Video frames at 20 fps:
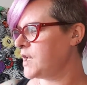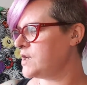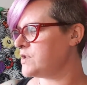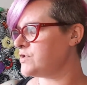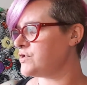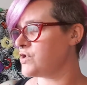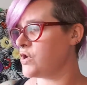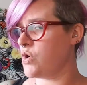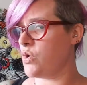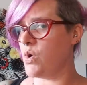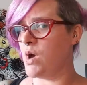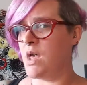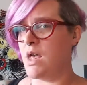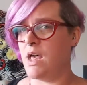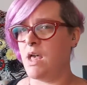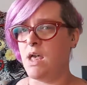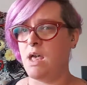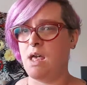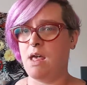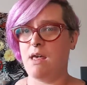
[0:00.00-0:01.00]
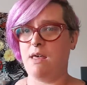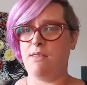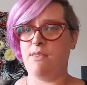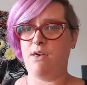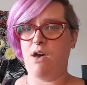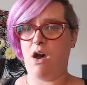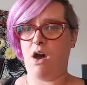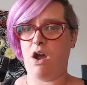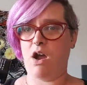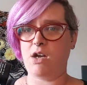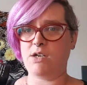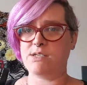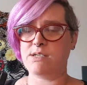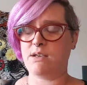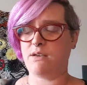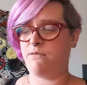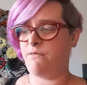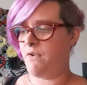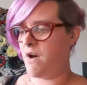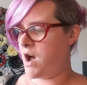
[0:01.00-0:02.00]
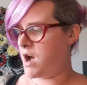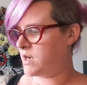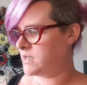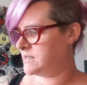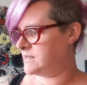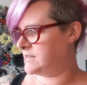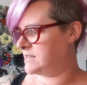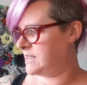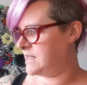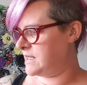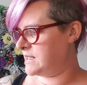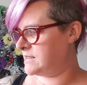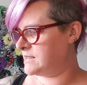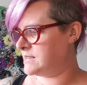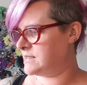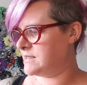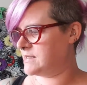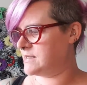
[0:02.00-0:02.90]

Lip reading: So the Arctic Fox did